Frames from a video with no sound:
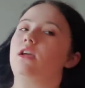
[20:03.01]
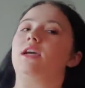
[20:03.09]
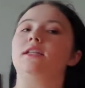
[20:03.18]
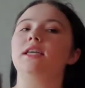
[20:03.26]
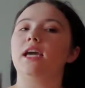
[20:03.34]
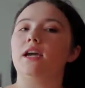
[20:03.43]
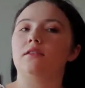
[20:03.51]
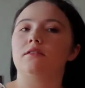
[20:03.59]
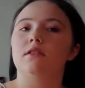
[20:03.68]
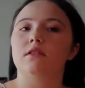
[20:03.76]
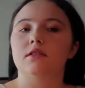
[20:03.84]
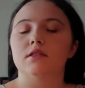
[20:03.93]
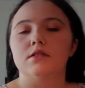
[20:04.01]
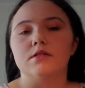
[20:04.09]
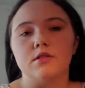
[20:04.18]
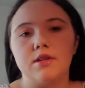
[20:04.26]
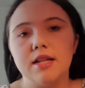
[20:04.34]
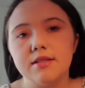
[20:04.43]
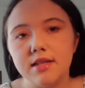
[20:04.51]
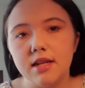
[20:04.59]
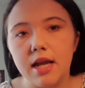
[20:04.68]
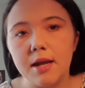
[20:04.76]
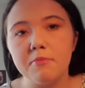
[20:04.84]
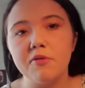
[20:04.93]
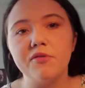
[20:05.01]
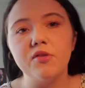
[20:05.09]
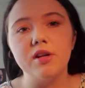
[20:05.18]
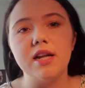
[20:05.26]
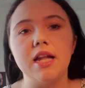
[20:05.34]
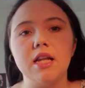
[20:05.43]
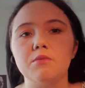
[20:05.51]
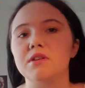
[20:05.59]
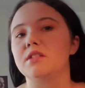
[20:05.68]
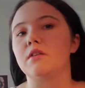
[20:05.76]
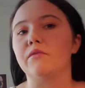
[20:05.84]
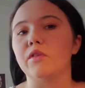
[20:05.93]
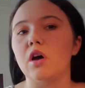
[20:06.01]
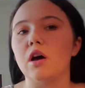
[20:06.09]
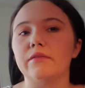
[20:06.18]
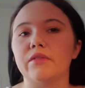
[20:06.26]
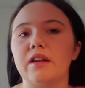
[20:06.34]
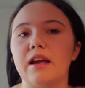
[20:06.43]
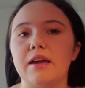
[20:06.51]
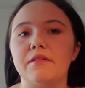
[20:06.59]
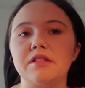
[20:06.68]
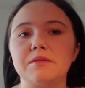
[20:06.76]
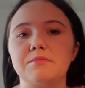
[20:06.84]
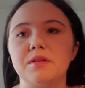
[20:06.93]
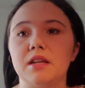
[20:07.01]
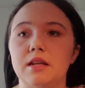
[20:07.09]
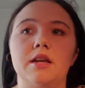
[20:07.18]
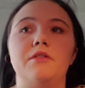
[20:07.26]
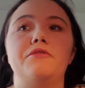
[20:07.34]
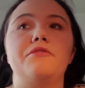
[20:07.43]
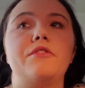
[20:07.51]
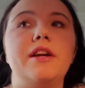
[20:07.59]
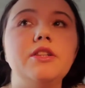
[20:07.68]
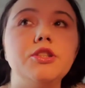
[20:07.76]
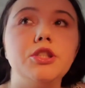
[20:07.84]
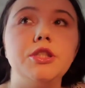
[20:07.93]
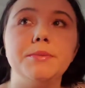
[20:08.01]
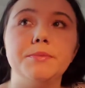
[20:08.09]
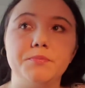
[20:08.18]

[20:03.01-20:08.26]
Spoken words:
and yeah, so that's it. And before that, it was a vlog that I was in French